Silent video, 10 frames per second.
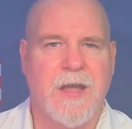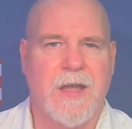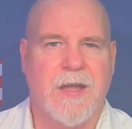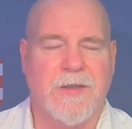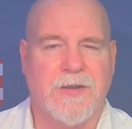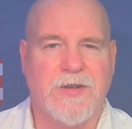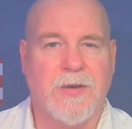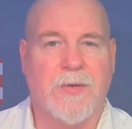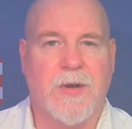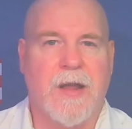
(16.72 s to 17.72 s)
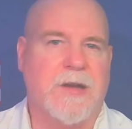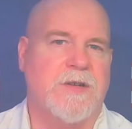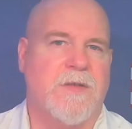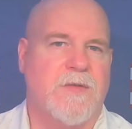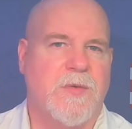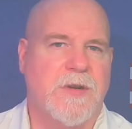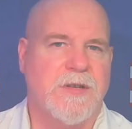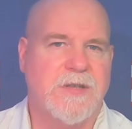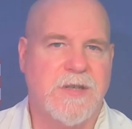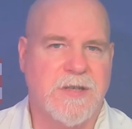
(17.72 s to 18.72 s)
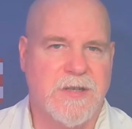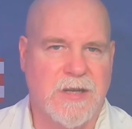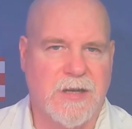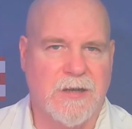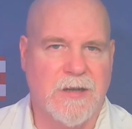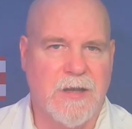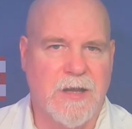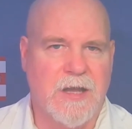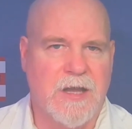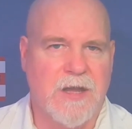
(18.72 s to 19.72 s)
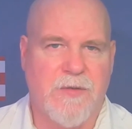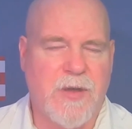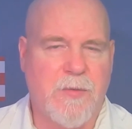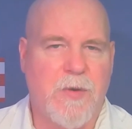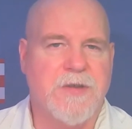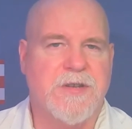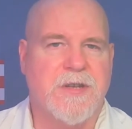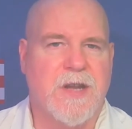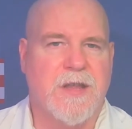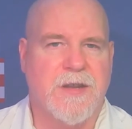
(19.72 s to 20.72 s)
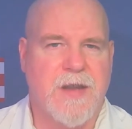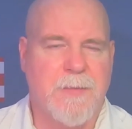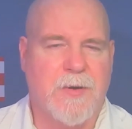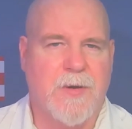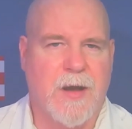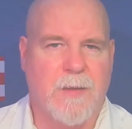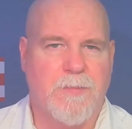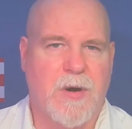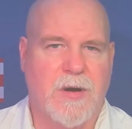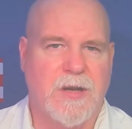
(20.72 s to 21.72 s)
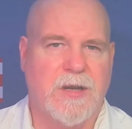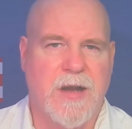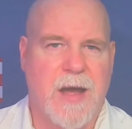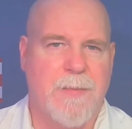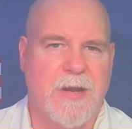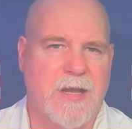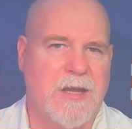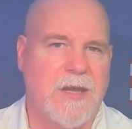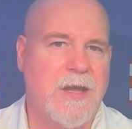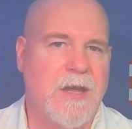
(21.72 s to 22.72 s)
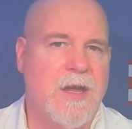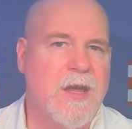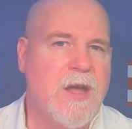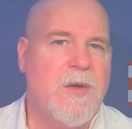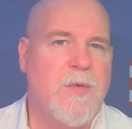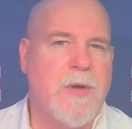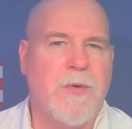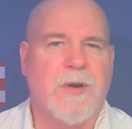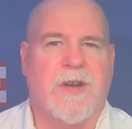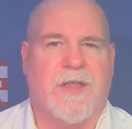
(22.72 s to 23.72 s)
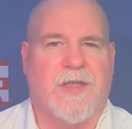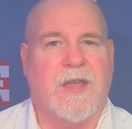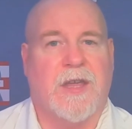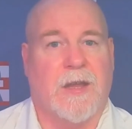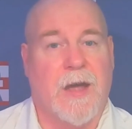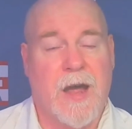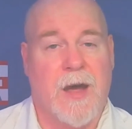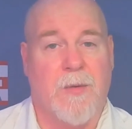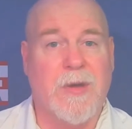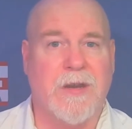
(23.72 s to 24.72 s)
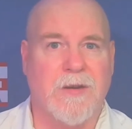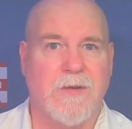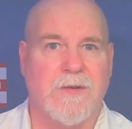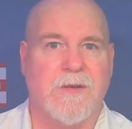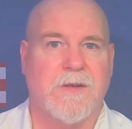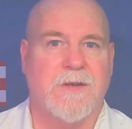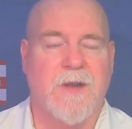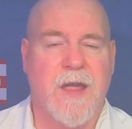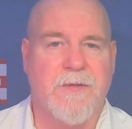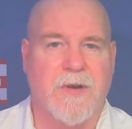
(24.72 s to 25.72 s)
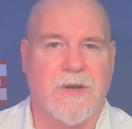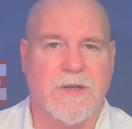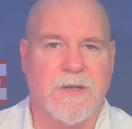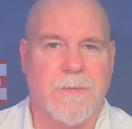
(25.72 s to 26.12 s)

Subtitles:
in the general election of 2016, if he wasn't the Democratic Party nominee, we weren't thinking, we can use this as leverage.